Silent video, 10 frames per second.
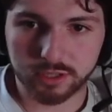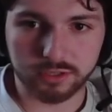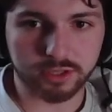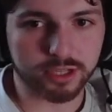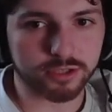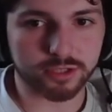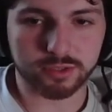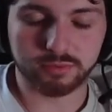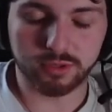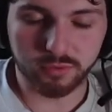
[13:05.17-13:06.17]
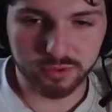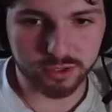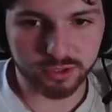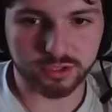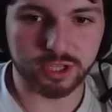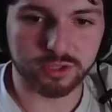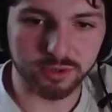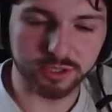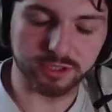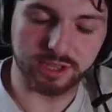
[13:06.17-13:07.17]
you can just with your Decidueye
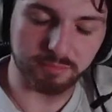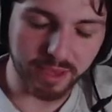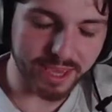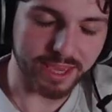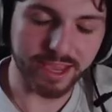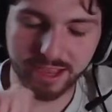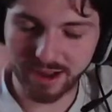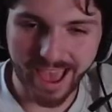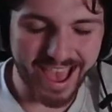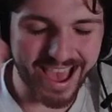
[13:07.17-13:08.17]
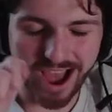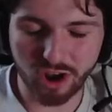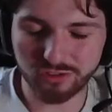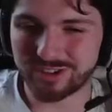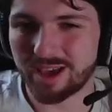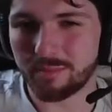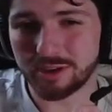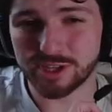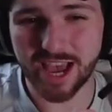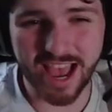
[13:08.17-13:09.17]
just start pinging it 100
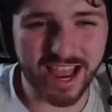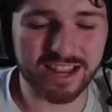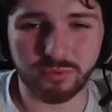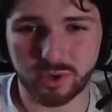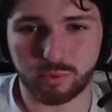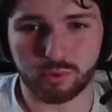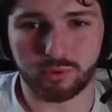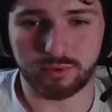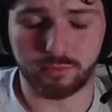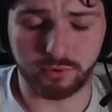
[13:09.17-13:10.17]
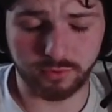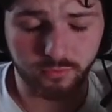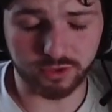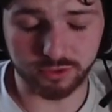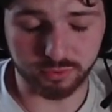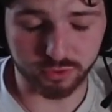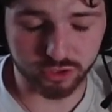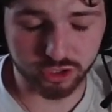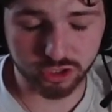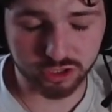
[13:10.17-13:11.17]
damage anywhere you want on the board, which
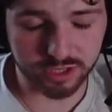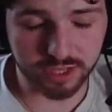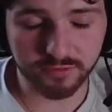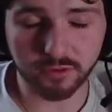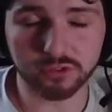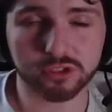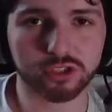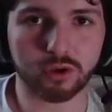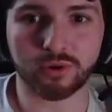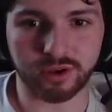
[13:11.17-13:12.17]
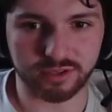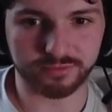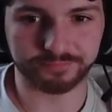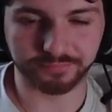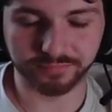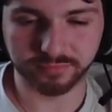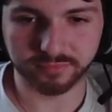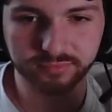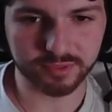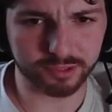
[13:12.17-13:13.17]
it felt so nice.
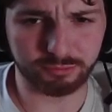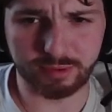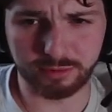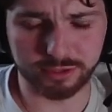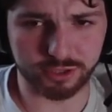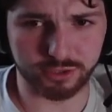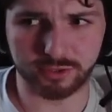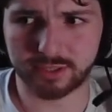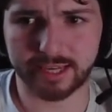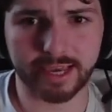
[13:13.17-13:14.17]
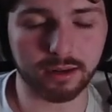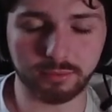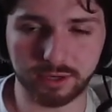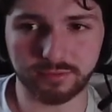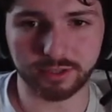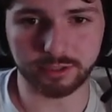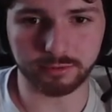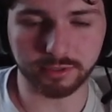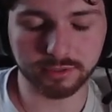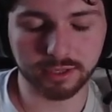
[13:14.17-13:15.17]
Be able to just kill whatever you want.